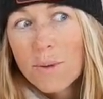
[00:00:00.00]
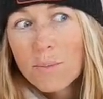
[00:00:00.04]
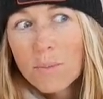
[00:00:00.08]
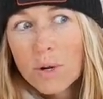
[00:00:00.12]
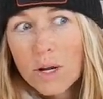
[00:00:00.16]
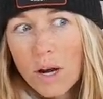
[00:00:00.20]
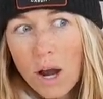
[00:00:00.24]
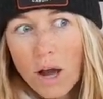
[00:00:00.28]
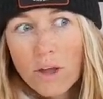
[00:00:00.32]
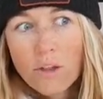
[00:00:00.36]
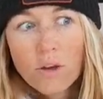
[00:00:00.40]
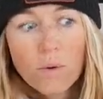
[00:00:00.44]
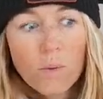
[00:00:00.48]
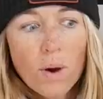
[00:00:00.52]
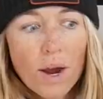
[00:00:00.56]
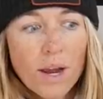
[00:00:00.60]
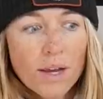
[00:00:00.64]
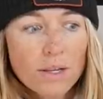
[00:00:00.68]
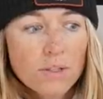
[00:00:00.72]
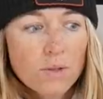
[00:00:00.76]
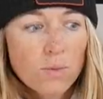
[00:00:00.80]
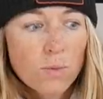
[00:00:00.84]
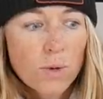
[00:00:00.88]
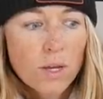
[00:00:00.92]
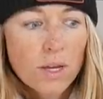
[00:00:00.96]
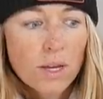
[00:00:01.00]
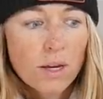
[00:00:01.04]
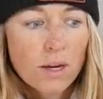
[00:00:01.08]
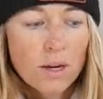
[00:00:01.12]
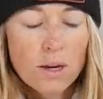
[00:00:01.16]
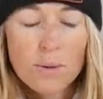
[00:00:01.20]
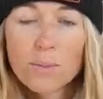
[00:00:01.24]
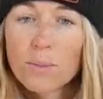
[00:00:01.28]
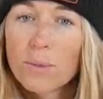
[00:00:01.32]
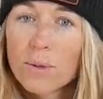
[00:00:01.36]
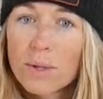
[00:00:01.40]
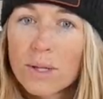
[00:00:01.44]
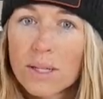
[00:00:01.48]
But otherwise, we can
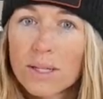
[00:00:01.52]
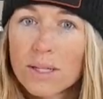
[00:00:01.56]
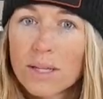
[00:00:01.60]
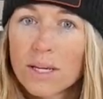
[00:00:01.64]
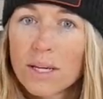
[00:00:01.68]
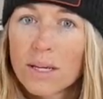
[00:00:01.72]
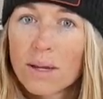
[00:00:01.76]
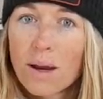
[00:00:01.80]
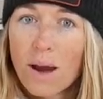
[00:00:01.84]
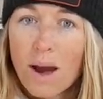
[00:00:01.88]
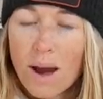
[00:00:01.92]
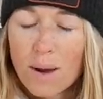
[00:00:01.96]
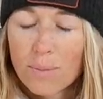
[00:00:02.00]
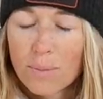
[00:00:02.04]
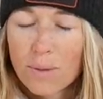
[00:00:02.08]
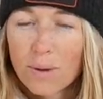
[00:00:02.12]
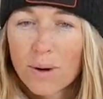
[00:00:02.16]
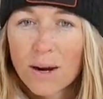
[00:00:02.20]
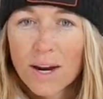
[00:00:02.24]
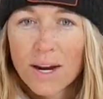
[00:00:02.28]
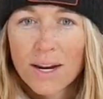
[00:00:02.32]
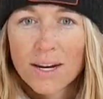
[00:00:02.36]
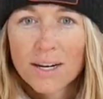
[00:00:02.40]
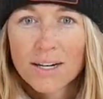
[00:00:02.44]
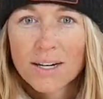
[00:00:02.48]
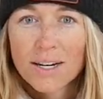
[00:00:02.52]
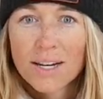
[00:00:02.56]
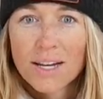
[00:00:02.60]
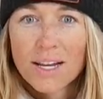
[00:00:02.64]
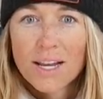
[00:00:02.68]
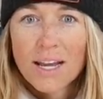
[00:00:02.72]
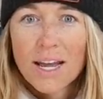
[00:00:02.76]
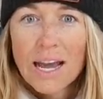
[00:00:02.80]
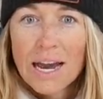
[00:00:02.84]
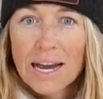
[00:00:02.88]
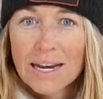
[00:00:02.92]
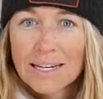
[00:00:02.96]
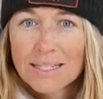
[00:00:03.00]
completely operate
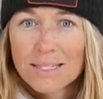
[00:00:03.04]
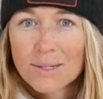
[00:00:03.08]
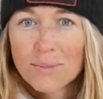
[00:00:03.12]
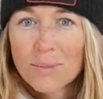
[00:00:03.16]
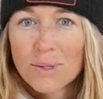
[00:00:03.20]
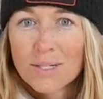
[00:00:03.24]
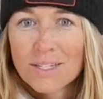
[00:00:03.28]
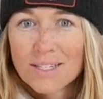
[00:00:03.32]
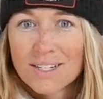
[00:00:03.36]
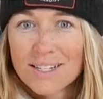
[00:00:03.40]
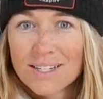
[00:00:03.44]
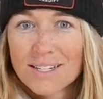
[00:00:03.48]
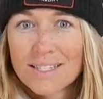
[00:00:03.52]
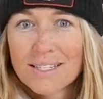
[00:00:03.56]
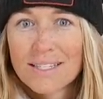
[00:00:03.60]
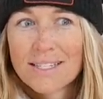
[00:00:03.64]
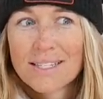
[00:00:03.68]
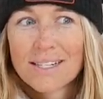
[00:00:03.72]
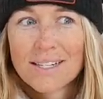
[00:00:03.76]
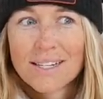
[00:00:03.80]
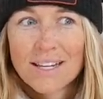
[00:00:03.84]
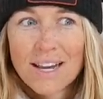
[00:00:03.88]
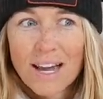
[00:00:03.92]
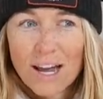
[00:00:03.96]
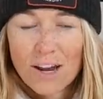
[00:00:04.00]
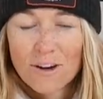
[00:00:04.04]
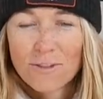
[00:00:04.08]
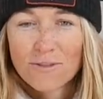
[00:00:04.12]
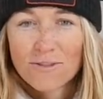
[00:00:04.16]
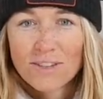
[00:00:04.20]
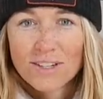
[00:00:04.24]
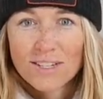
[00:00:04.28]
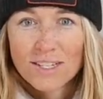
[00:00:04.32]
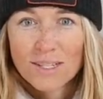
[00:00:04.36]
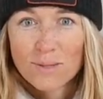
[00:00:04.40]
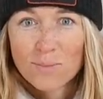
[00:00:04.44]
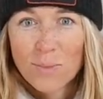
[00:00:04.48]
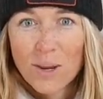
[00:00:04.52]
as a business out of
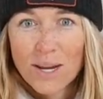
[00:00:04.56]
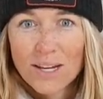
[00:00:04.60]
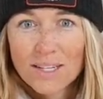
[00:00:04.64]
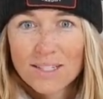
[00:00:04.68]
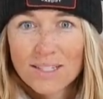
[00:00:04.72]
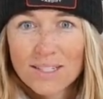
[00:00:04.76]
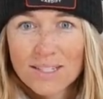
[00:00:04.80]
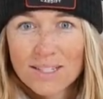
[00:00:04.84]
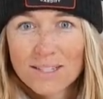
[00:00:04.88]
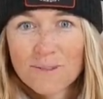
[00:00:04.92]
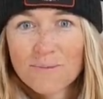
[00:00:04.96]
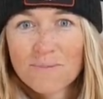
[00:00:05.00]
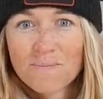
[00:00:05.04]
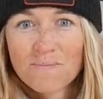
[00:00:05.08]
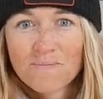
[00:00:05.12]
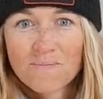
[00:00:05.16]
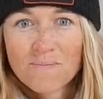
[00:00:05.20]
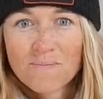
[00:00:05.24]
this space.